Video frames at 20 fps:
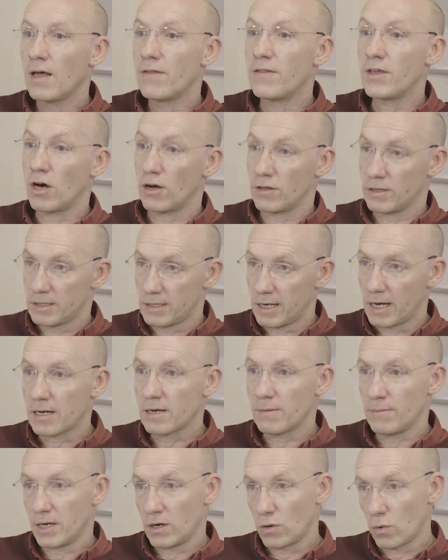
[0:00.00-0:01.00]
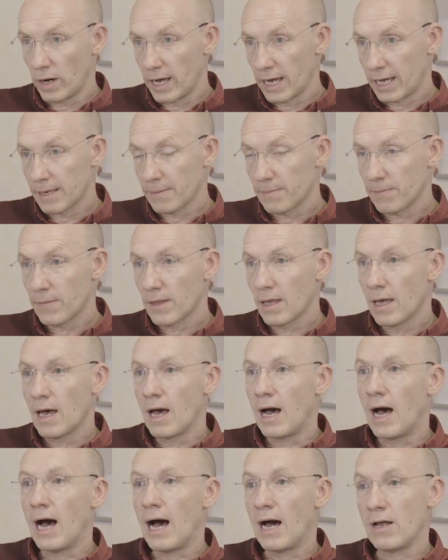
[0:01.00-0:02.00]
The onset can be quick,
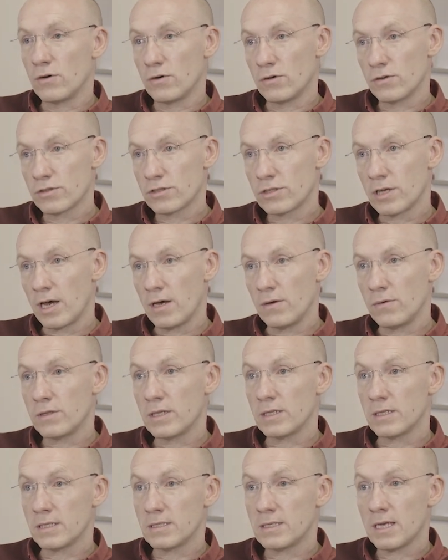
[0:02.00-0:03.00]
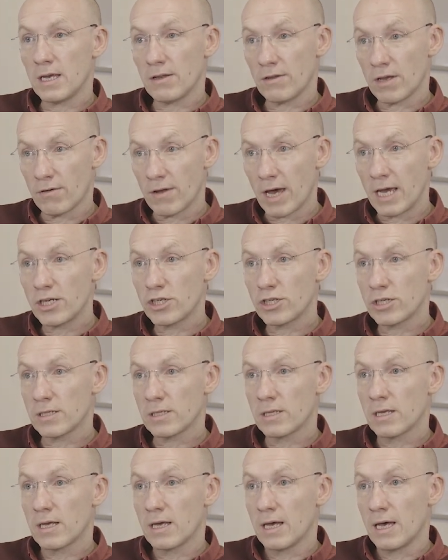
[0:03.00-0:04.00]
and also the deterioration
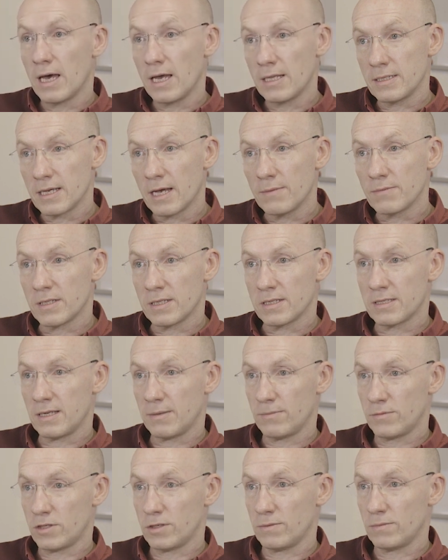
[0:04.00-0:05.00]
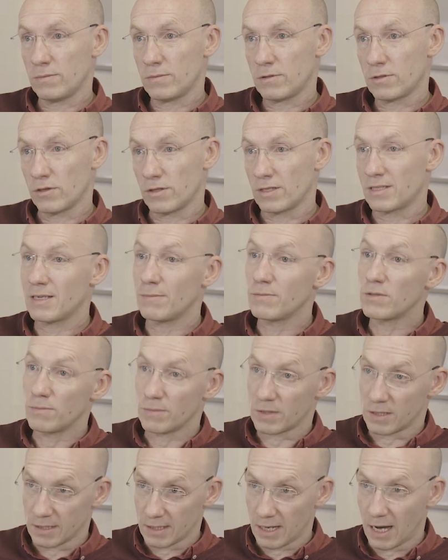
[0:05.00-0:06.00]
in terms of the symptoms, or the
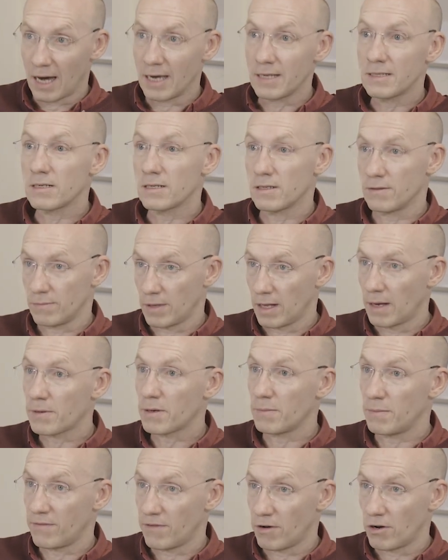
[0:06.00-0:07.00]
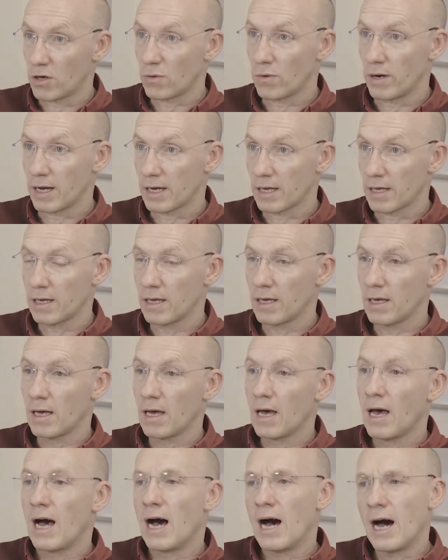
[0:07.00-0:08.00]
symptoms can heighten, and that can be very quick.
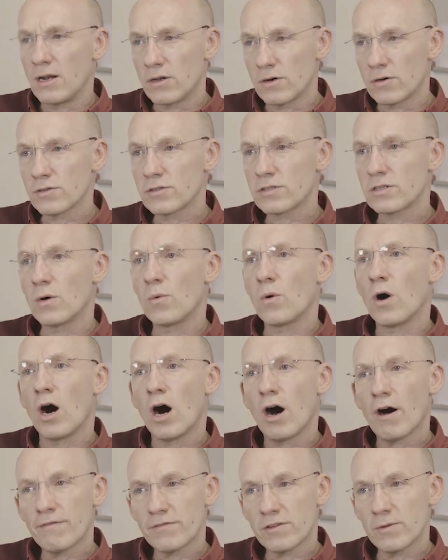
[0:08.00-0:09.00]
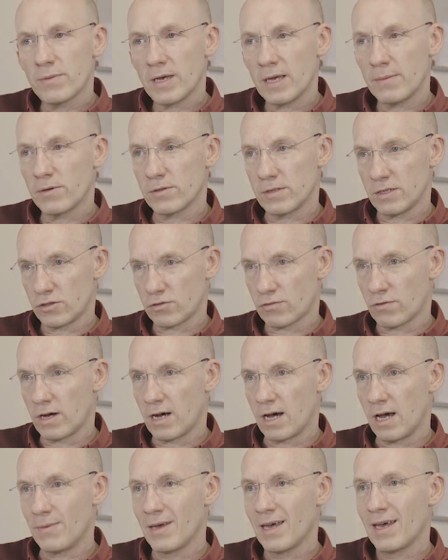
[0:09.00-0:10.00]
And also what often people
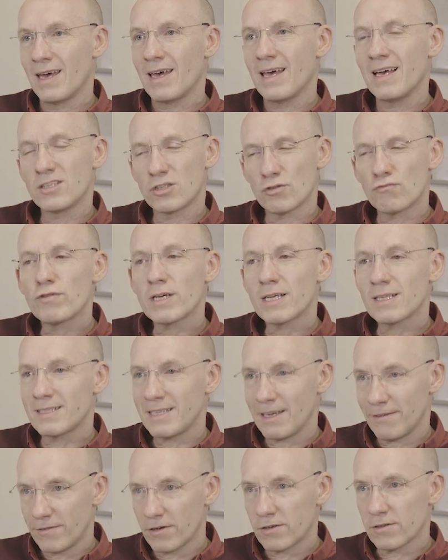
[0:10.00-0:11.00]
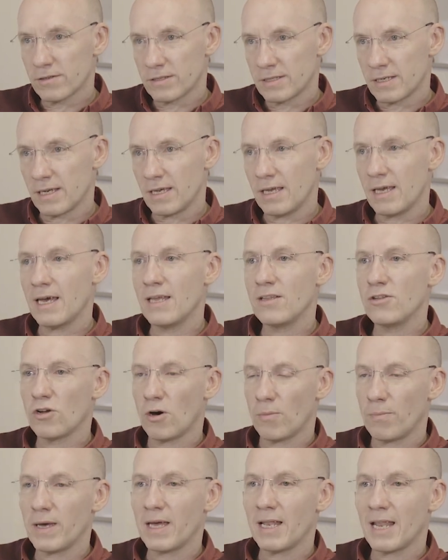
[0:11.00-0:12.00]
describe is the real difficulty in
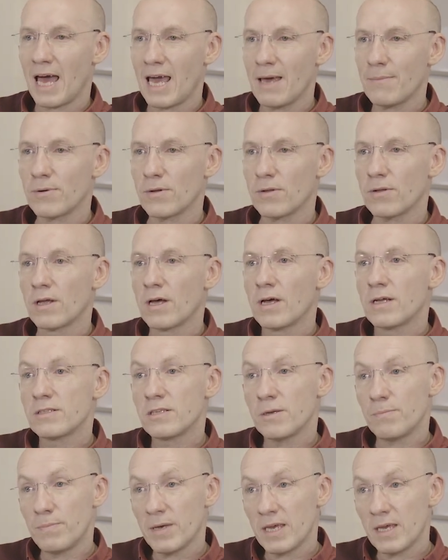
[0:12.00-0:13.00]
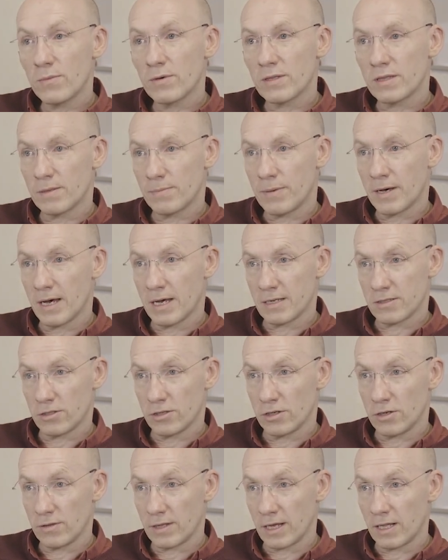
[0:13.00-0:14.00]
not being able to be with the person
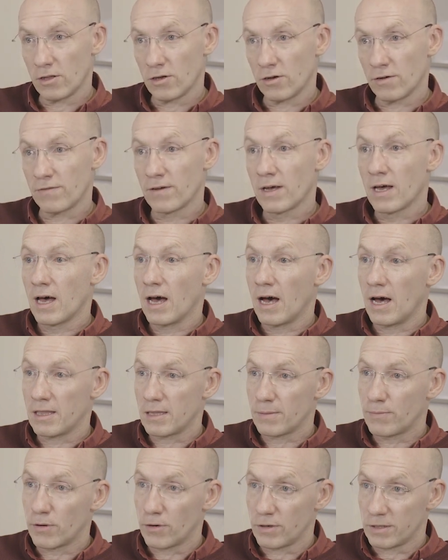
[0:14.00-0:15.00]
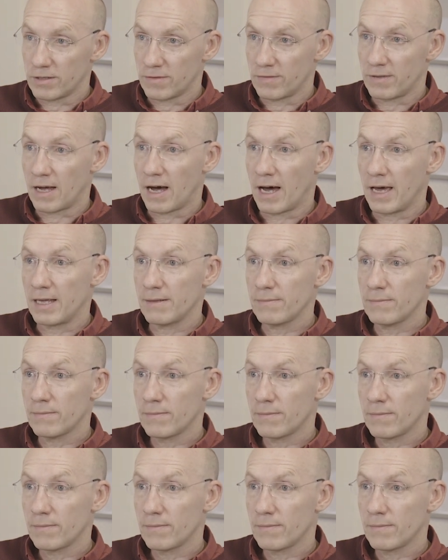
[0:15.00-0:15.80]
who they love at the point of dying.